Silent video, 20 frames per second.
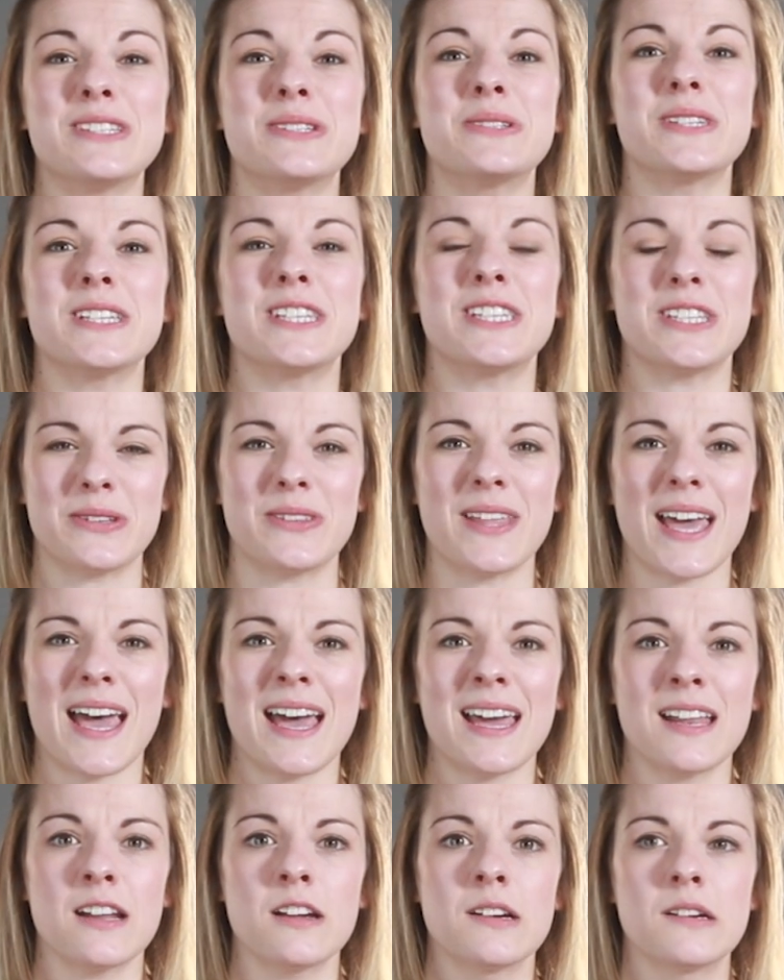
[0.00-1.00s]
do to do
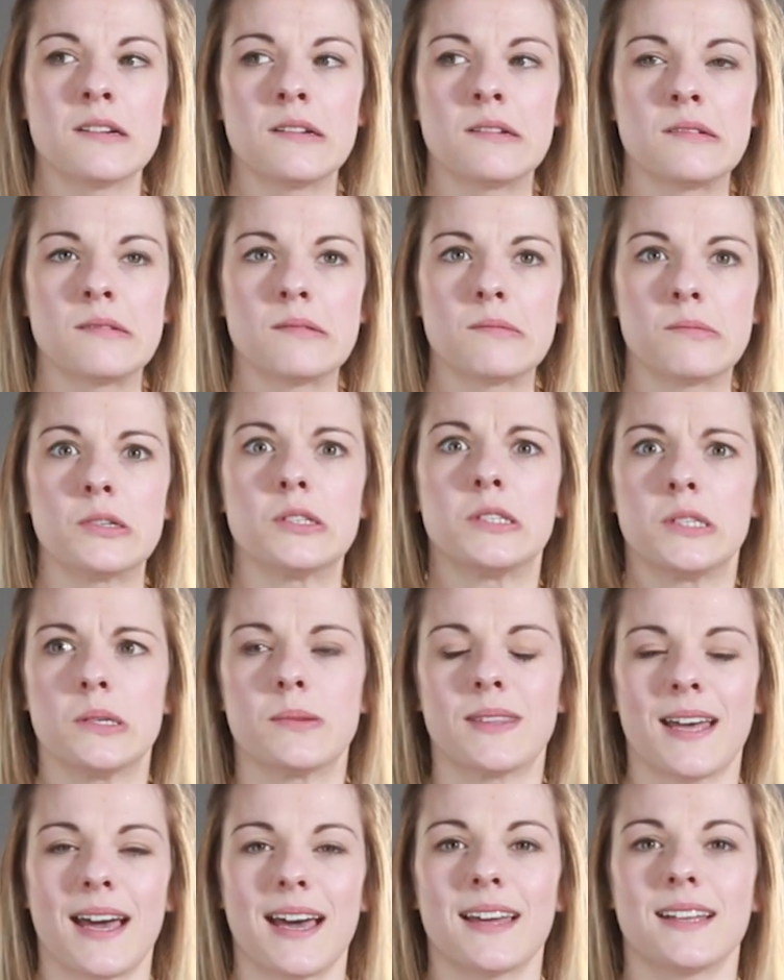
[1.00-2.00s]
that, we'll
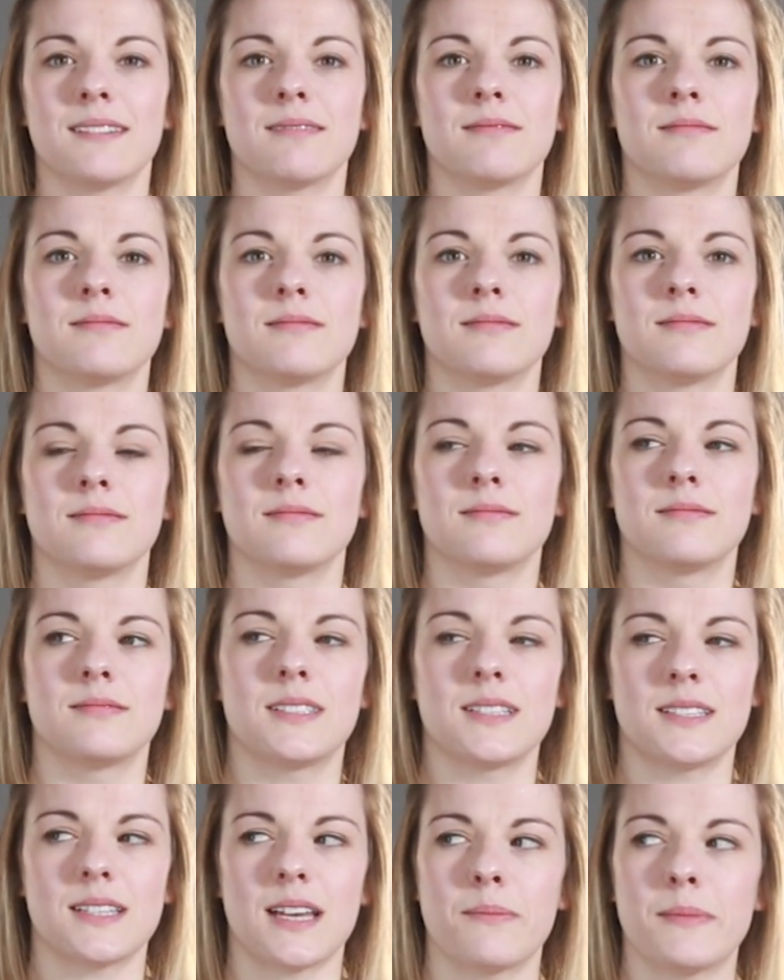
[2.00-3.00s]
do that.
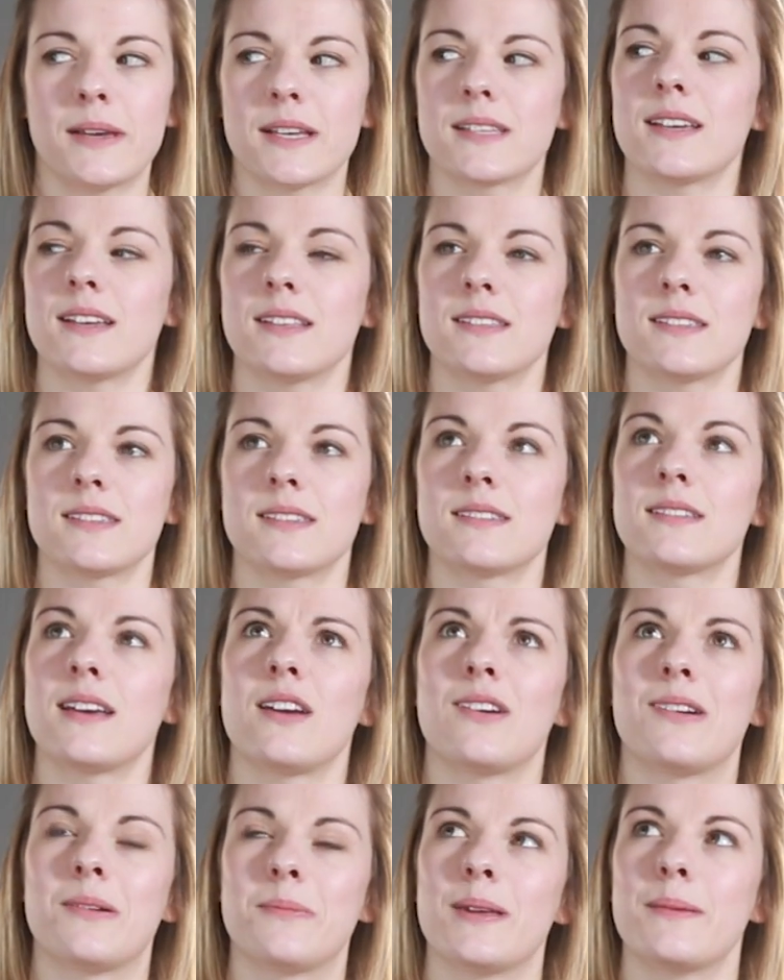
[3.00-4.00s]
Does that make sense?
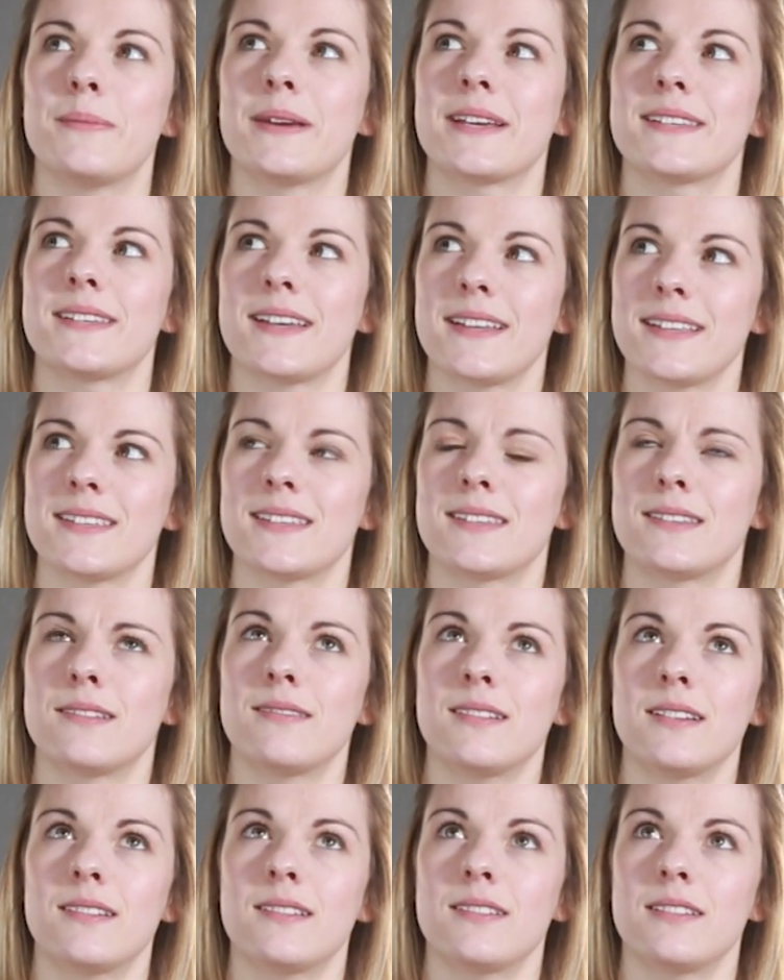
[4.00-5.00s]
I hope that makes sense.
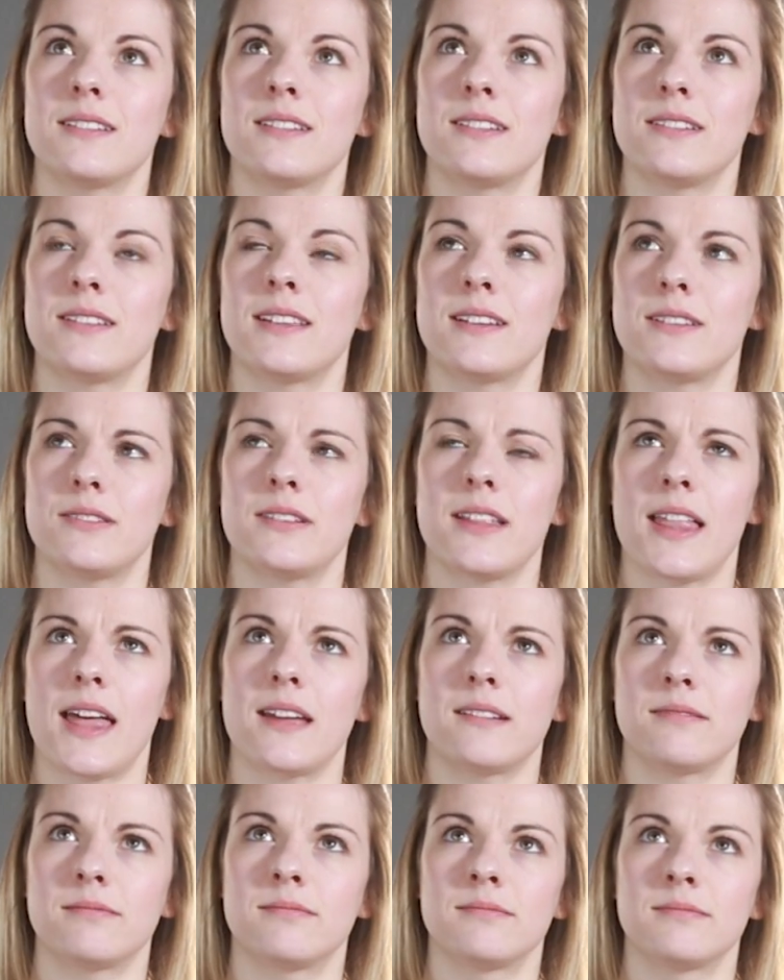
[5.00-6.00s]
Do that.
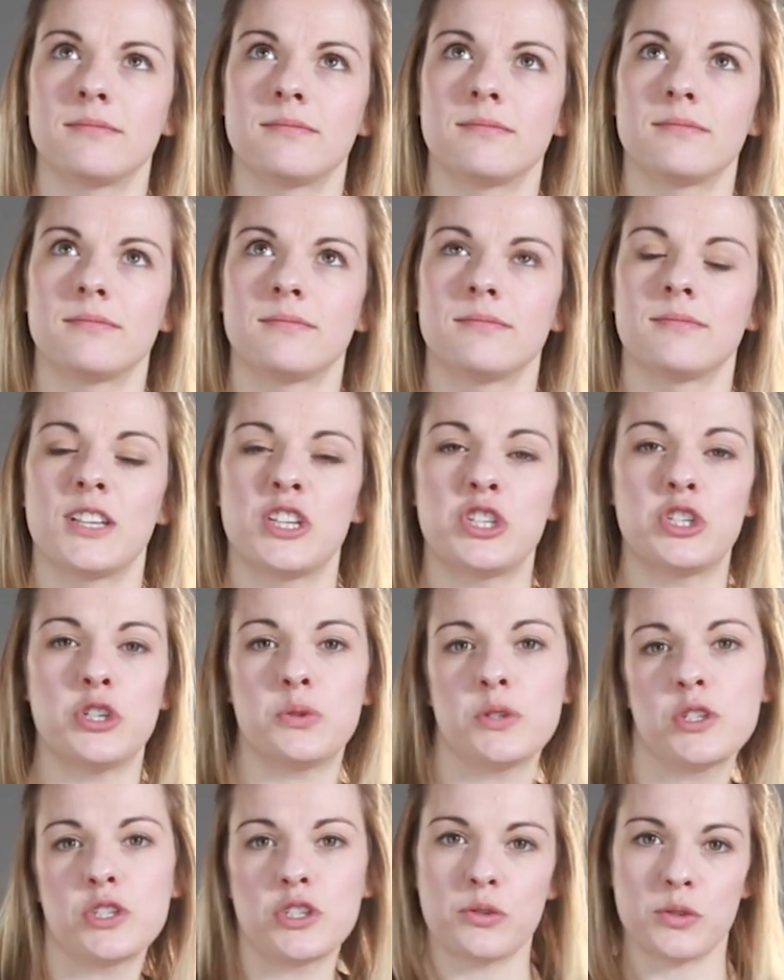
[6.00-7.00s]

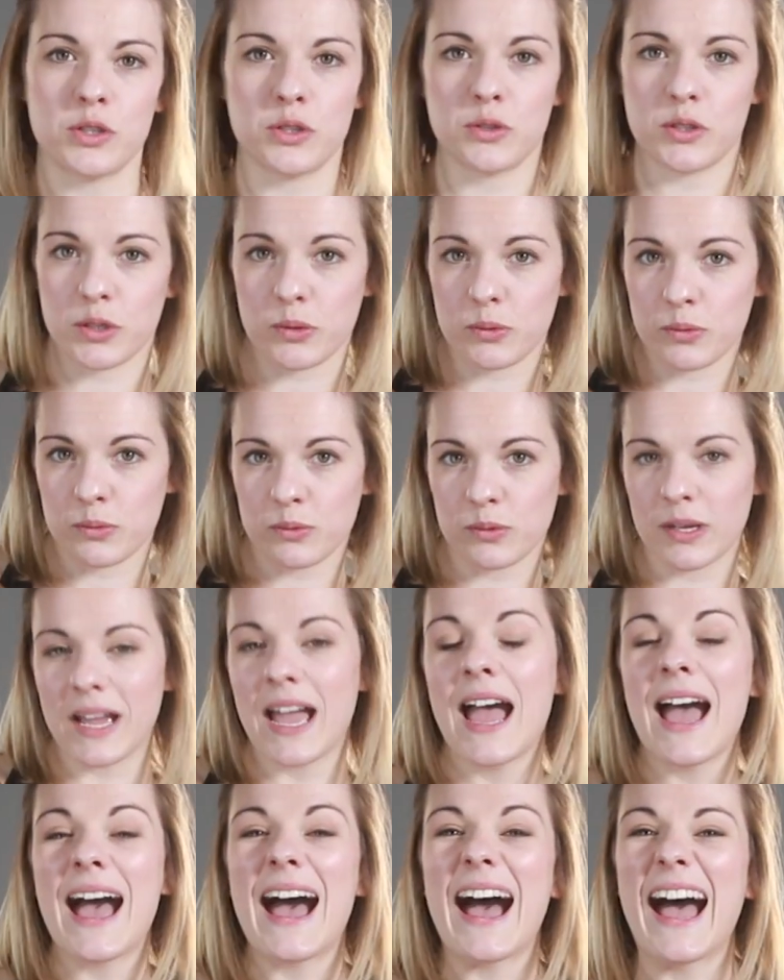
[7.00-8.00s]
Do.
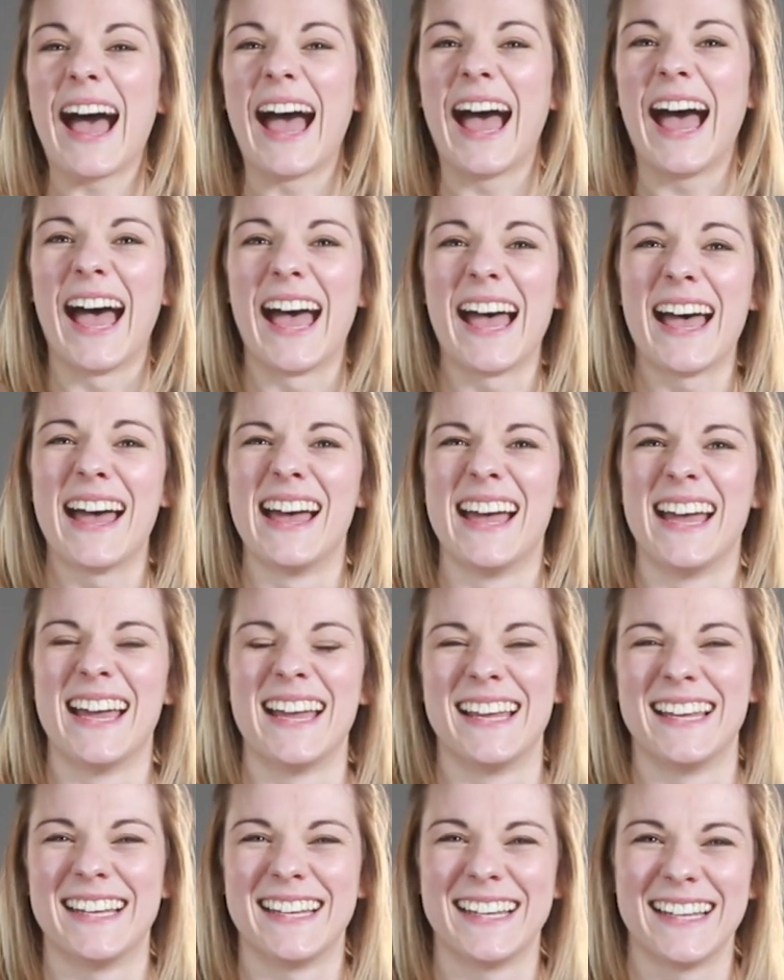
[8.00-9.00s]
Okay,